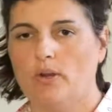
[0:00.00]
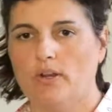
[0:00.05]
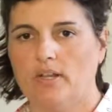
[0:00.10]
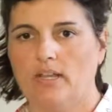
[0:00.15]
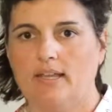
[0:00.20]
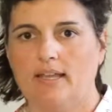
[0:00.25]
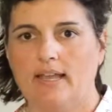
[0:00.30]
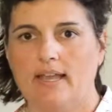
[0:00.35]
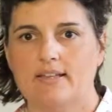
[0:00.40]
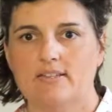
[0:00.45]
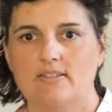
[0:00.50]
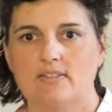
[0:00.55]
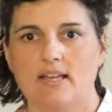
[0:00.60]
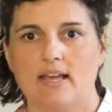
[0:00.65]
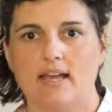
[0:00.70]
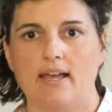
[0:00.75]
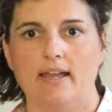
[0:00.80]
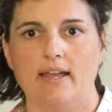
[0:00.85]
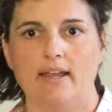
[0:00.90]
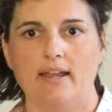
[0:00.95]
working as
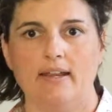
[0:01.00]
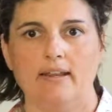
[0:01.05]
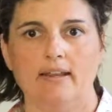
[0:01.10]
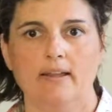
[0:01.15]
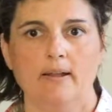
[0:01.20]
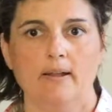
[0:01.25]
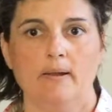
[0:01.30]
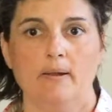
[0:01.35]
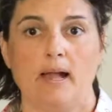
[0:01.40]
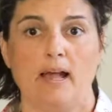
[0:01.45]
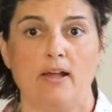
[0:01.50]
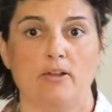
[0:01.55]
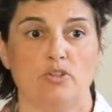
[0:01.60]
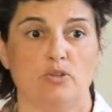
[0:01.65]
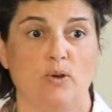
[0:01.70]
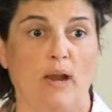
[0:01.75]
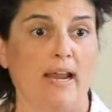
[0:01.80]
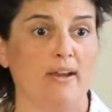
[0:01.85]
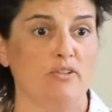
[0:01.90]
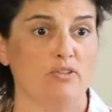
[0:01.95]
a
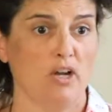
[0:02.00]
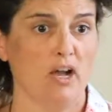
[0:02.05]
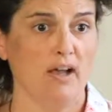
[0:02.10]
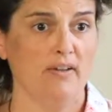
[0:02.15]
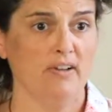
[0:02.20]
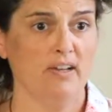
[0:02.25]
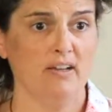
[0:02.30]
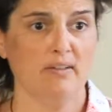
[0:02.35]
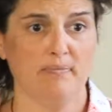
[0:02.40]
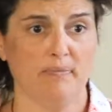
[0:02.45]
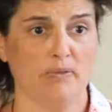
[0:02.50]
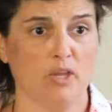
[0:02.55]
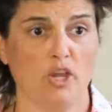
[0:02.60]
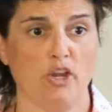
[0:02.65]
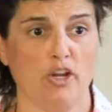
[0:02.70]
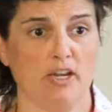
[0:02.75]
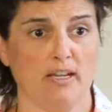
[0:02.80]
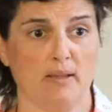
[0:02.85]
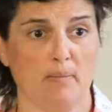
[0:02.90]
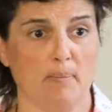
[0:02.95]
train driver,
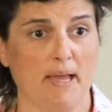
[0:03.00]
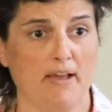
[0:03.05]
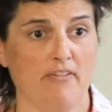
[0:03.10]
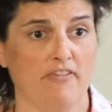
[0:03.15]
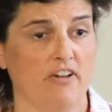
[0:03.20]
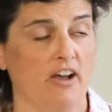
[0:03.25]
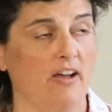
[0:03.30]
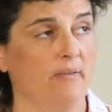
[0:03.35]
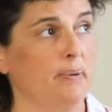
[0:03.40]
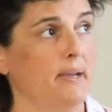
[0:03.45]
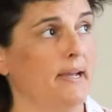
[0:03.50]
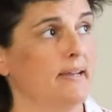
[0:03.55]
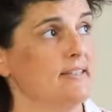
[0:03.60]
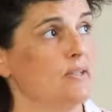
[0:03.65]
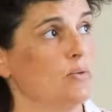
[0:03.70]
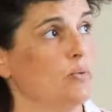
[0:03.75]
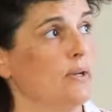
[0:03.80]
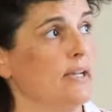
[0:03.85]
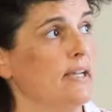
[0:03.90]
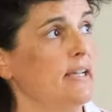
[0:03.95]
earning about £5
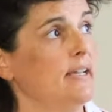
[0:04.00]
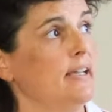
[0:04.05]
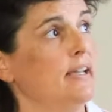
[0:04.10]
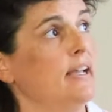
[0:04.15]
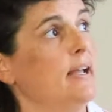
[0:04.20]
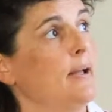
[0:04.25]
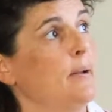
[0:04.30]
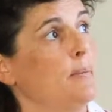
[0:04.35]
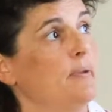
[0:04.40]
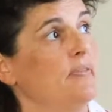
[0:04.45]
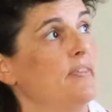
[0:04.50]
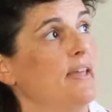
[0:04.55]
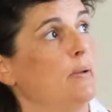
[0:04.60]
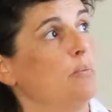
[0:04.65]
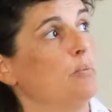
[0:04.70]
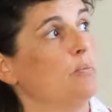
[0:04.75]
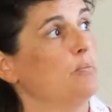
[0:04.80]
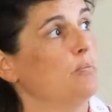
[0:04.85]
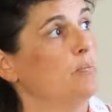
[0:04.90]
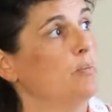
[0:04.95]
a week? But
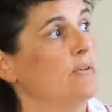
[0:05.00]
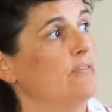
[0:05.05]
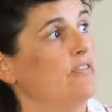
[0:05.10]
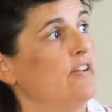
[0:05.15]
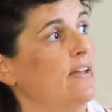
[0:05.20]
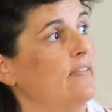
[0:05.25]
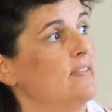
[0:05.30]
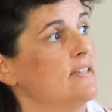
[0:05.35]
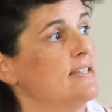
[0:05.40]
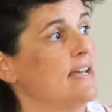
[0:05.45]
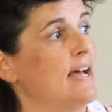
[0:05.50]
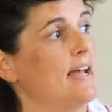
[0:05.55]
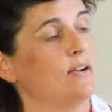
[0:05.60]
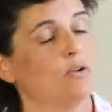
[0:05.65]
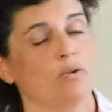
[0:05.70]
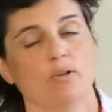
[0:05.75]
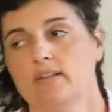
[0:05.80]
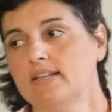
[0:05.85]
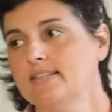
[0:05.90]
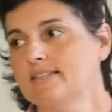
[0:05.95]
then we found this
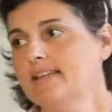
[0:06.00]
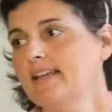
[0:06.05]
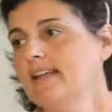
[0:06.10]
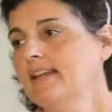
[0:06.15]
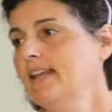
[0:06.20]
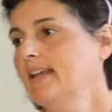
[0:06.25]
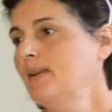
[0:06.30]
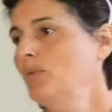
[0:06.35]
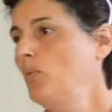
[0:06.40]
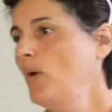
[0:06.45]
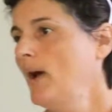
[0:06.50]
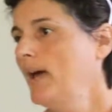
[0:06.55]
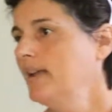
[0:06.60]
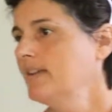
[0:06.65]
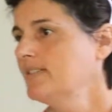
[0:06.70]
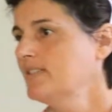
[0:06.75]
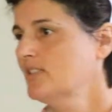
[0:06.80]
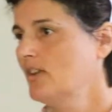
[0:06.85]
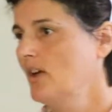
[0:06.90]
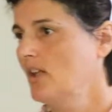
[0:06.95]
article that said he'd won
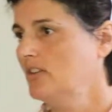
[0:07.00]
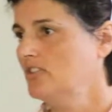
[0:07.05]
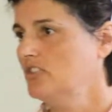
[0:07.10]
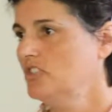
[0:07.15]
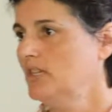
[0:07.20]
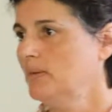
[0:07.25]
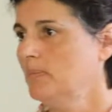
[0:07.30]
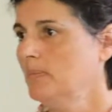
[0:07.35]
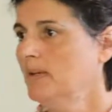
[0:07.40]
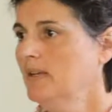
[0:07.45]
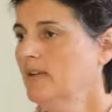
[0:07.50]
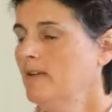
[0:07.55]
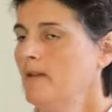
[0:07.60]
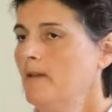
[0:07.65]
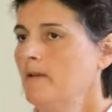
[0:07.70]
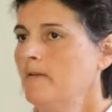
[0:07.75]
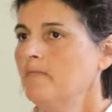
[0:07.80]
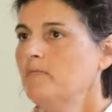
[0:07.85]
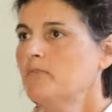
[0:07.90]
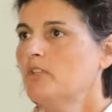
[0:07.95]
a scholarship.
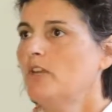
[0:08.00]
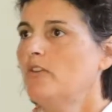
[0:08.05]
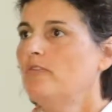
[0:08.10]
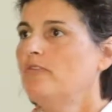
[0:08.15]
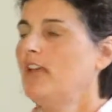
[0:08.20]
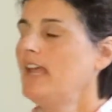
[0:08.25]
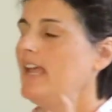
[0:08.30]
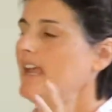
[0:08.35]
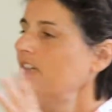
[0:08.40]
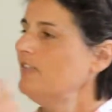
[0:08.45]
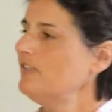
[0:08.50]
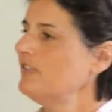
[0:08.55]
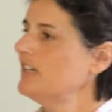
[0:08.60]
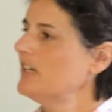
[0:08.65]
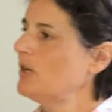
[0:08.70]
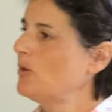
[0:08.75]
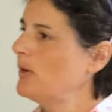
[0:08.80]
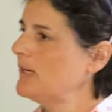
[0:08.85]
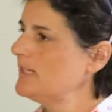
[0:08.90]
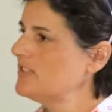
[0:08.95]
So for every
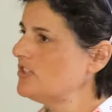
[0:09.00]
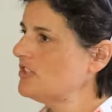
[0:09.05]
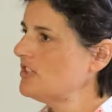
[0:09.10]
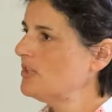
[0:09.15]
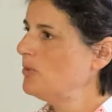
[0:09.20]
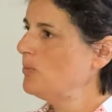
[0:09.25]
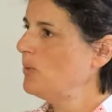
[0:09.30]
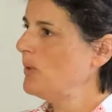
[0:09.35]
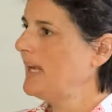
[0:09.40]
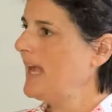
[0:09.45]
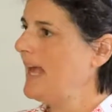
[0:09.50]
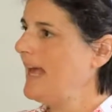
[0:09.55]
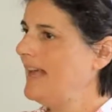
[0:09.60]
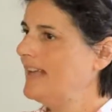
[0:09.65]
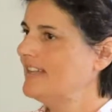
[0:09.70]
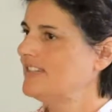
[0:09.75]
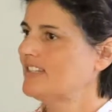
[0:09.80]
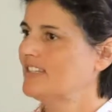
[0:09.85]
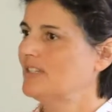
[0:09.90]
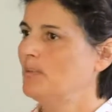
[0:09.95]
question we
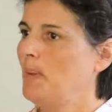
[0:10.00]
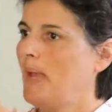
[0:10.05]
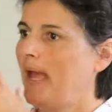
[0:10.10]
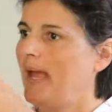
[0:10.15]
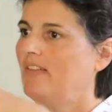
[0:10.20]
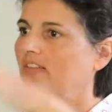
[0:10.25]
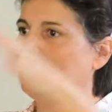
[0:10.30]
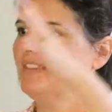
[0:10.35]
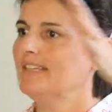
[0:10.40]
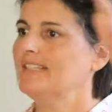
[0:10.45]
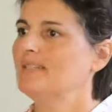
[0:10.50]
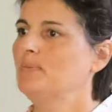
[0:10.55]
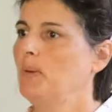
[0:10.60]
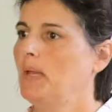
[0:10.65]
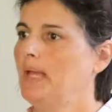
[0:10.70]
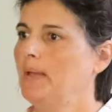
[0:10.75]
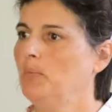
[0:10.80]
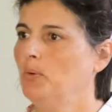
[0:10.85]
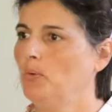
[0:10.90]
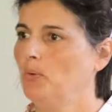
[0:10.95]
asked about these
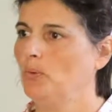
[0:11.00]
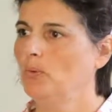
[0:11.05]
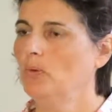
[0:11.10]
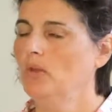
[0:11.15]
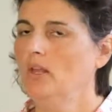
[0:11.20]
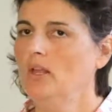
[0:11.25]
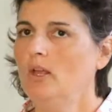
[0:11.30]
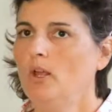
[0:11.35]
people,